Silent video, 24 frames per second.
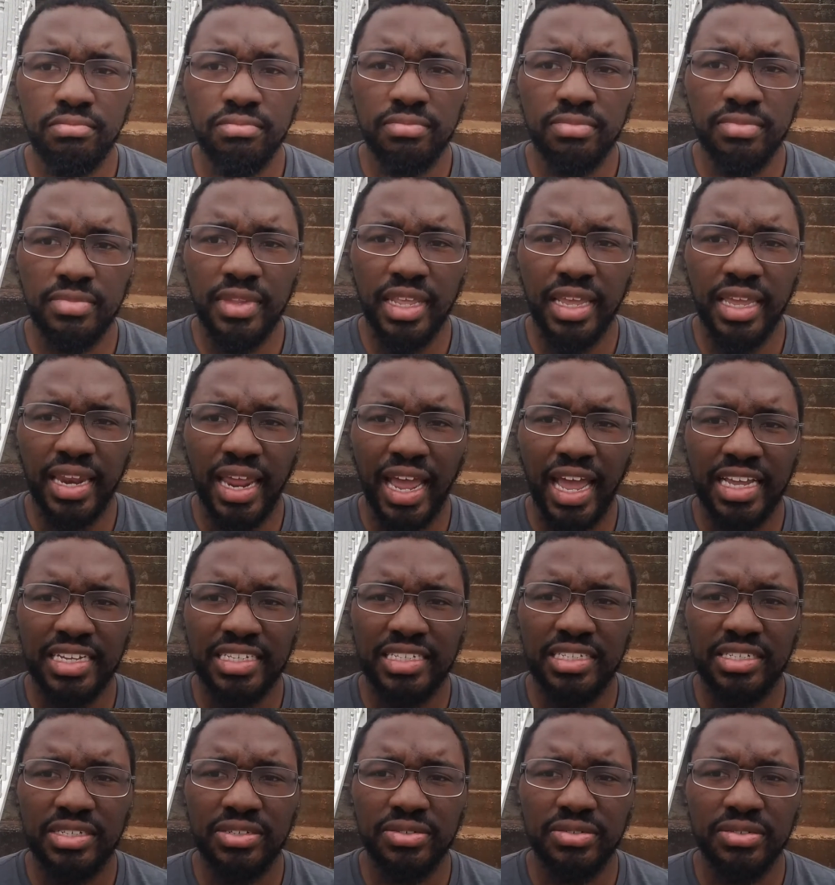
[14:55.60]
it has
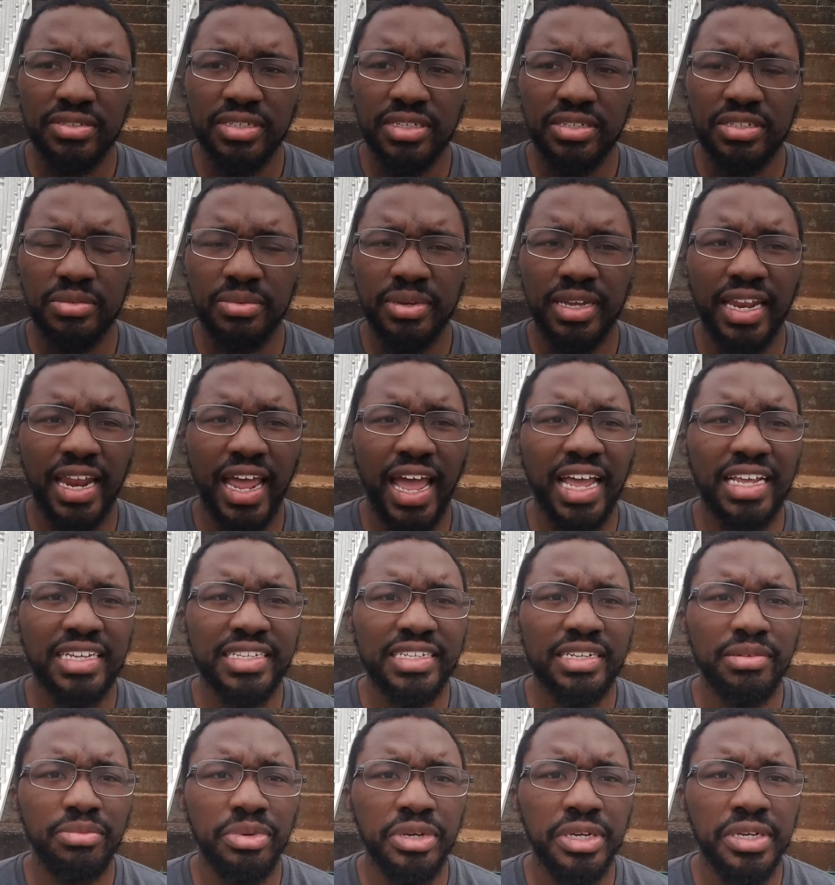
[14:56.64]
to, excuse me, it has to
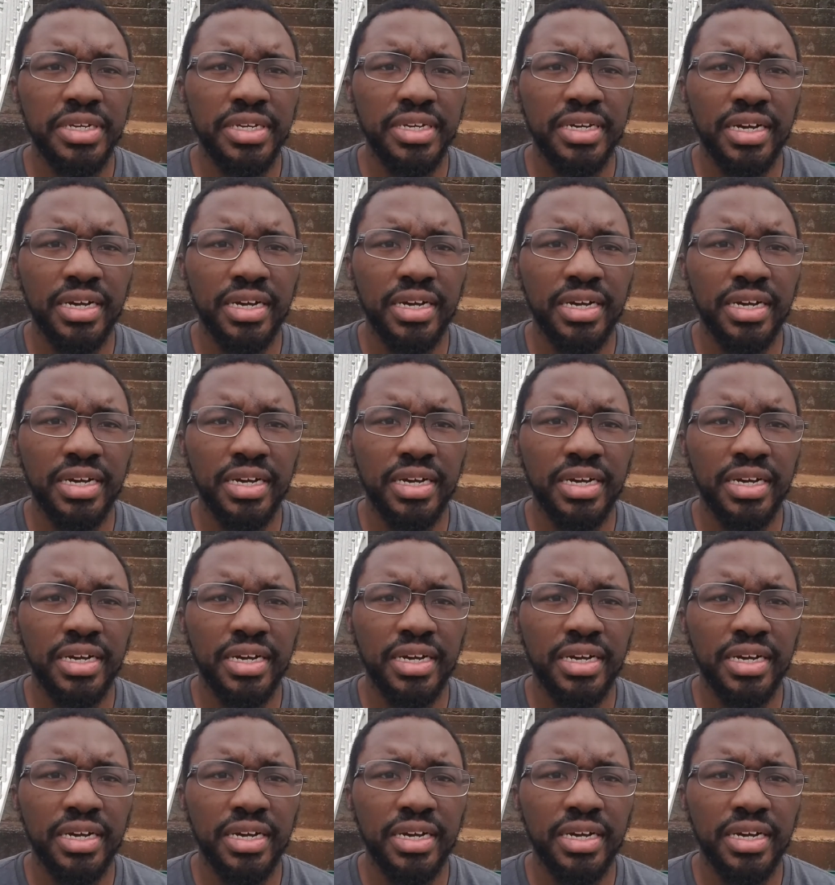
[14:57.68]
be